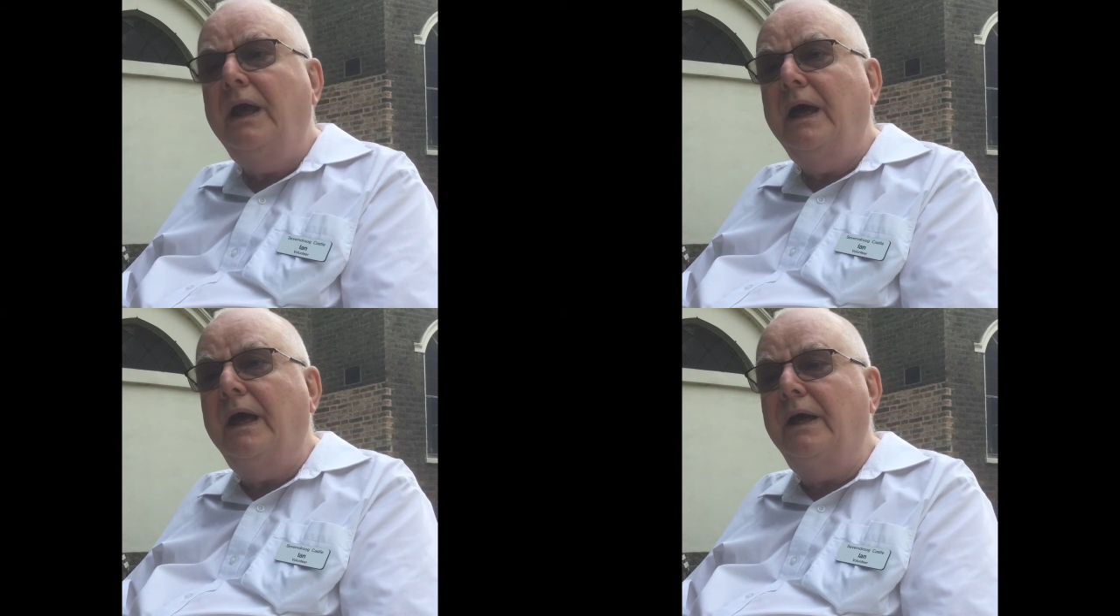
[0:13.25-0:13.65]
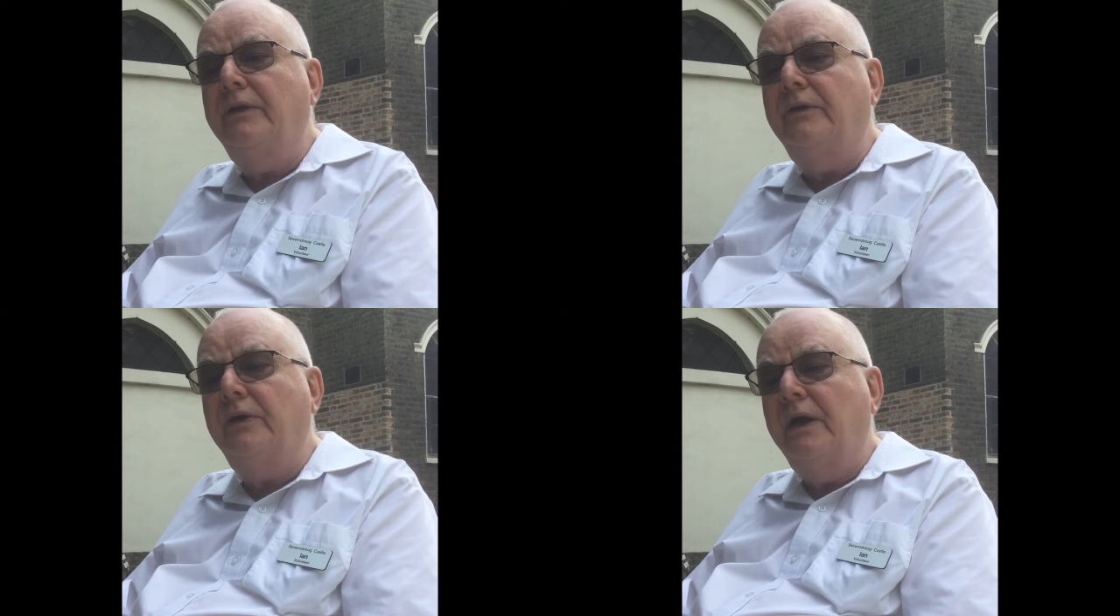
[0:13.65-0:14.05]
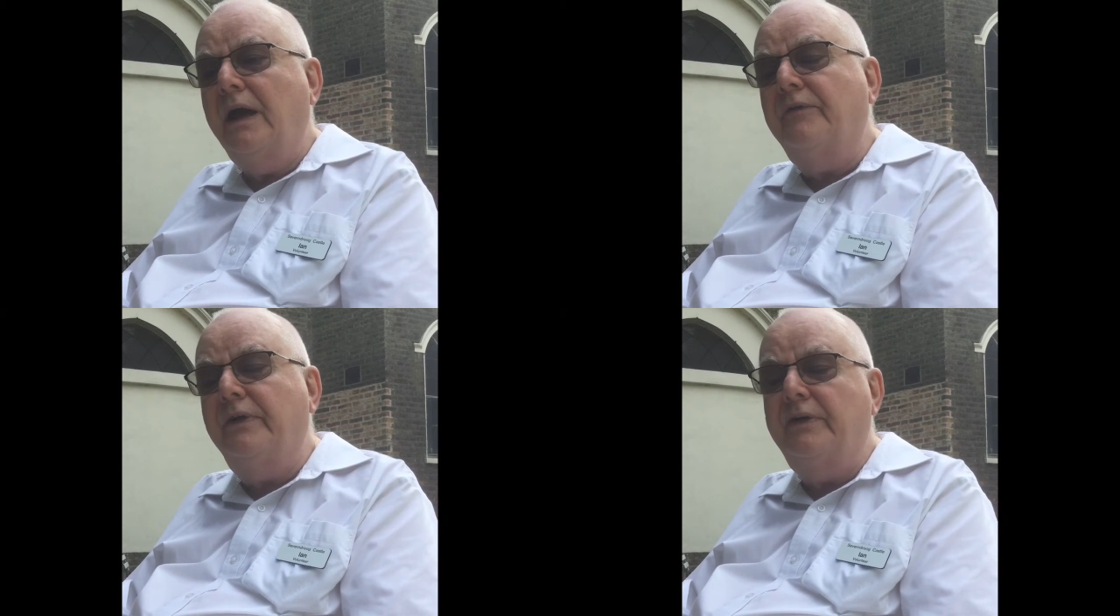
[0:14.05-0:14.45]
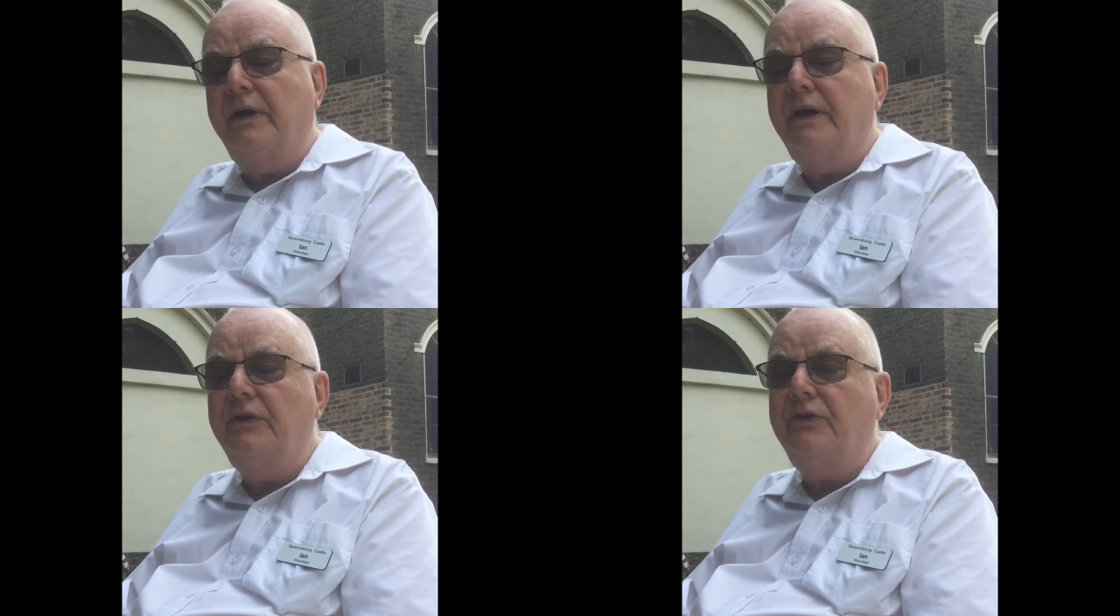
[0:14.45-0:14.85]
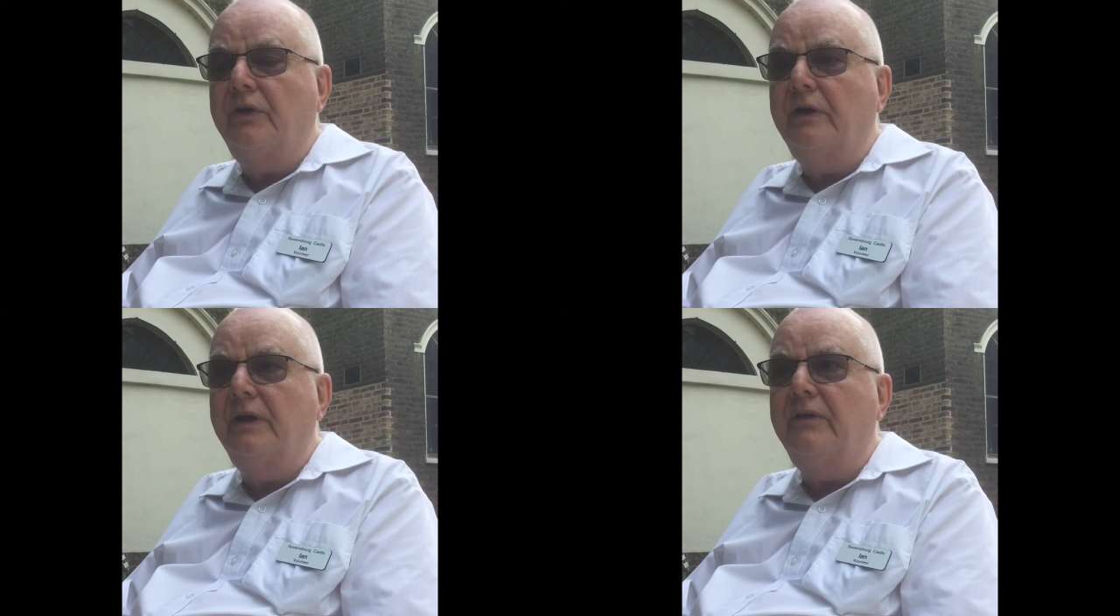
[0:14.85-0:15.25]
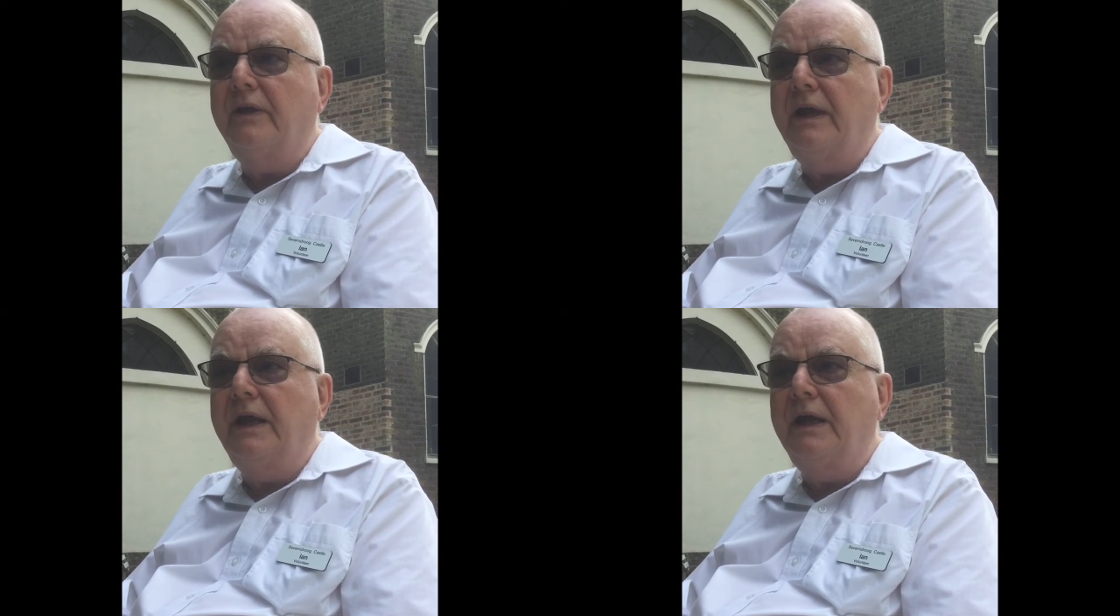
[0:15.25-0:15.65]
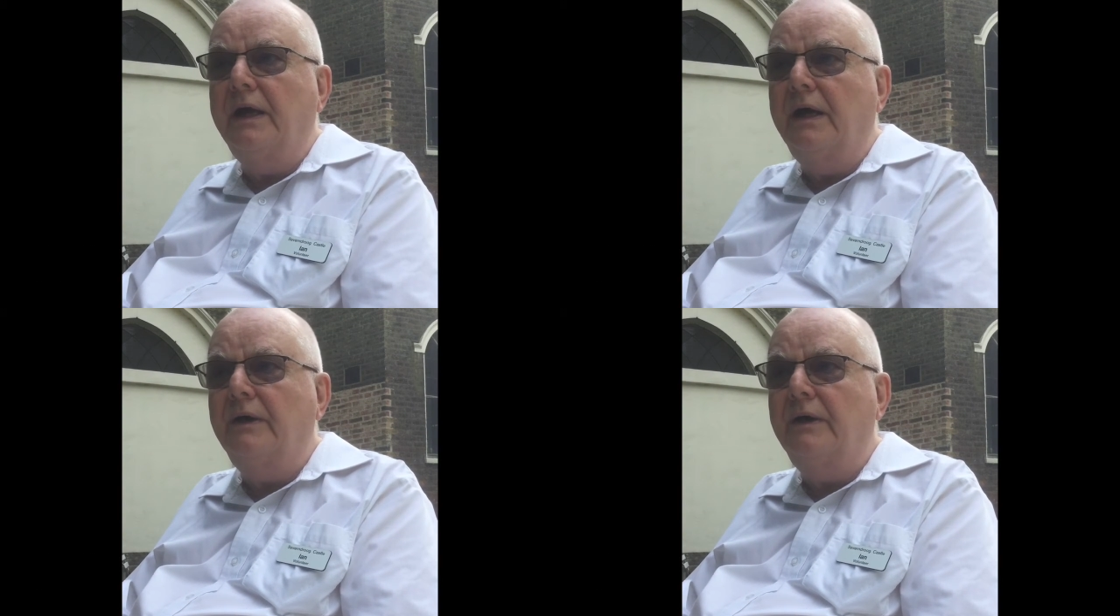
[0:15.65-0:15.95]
And every day during the